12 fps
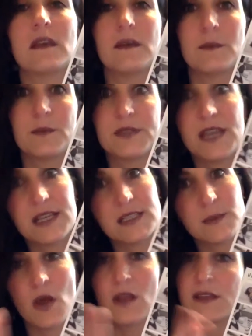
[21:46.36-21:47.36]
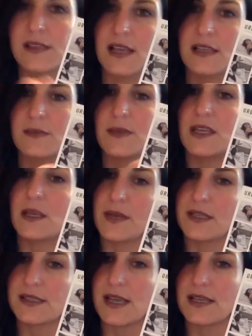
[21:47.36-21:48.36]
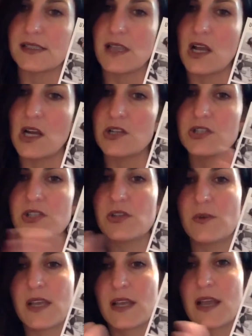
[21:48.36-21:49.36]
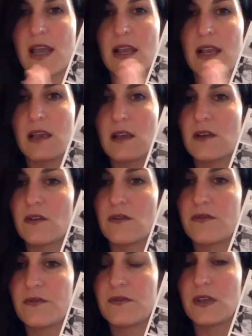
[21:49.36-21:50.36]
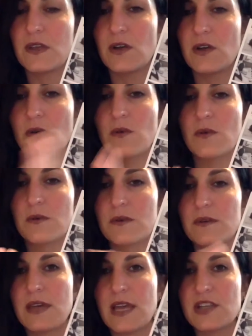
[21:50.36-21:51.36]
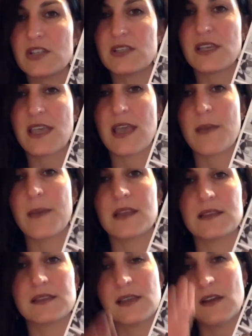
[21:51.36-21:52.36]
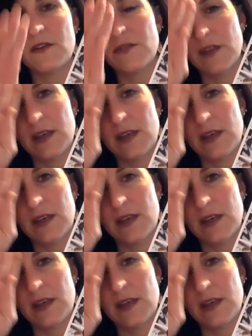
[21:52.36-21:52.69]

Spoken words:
size small, a size medium, and a size large, so we could kind of catch the gamut and stuff. And